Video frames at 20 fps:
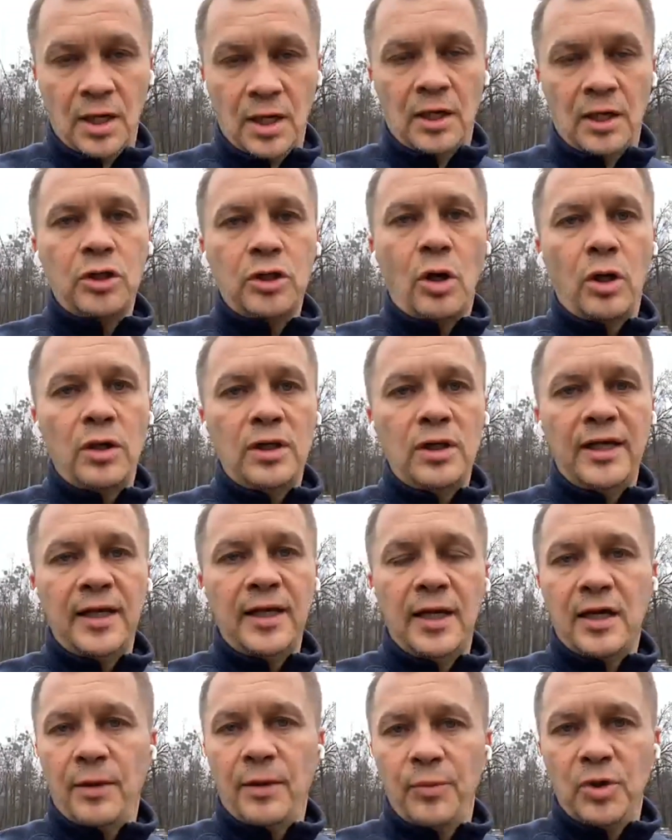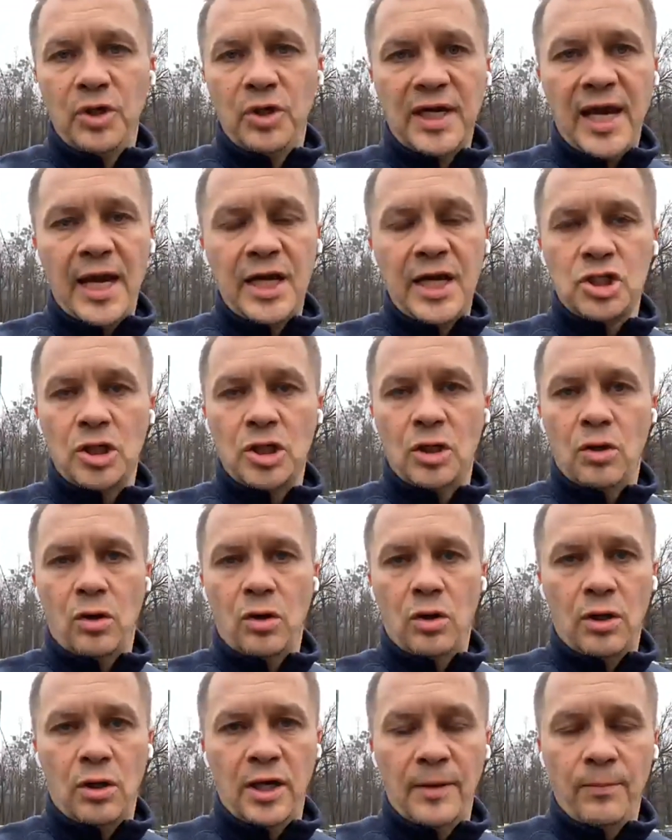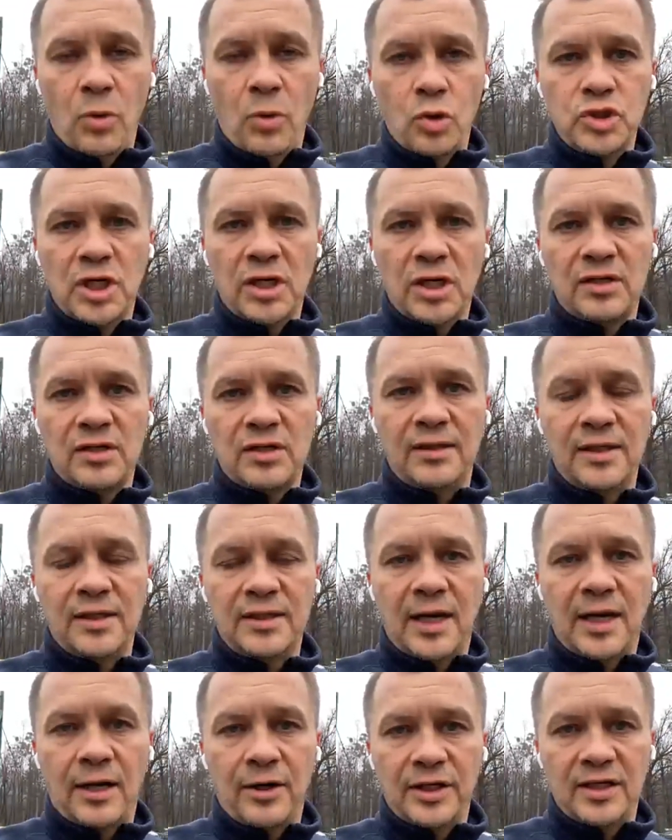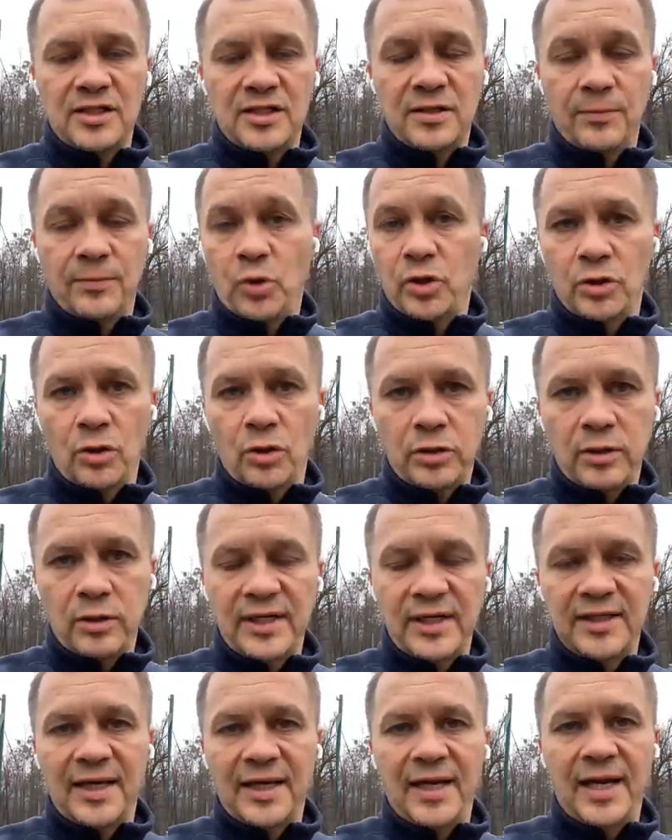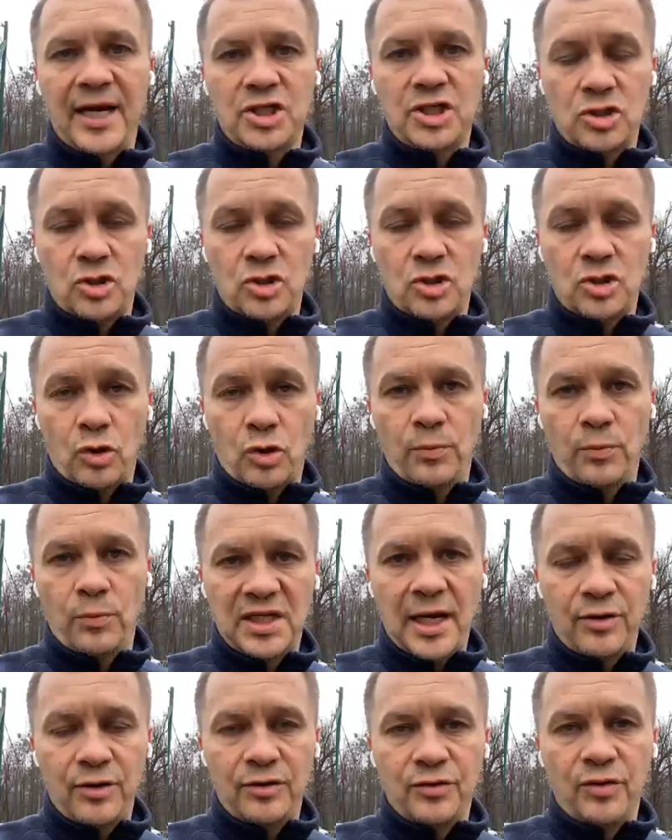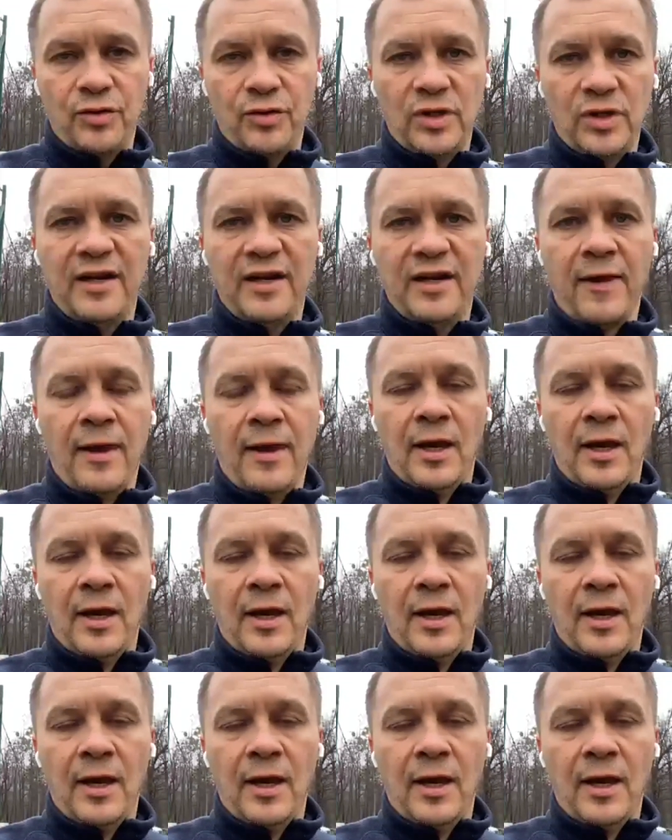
Not only communication or emotional solidarity and support, not only donations of humanitarian relief,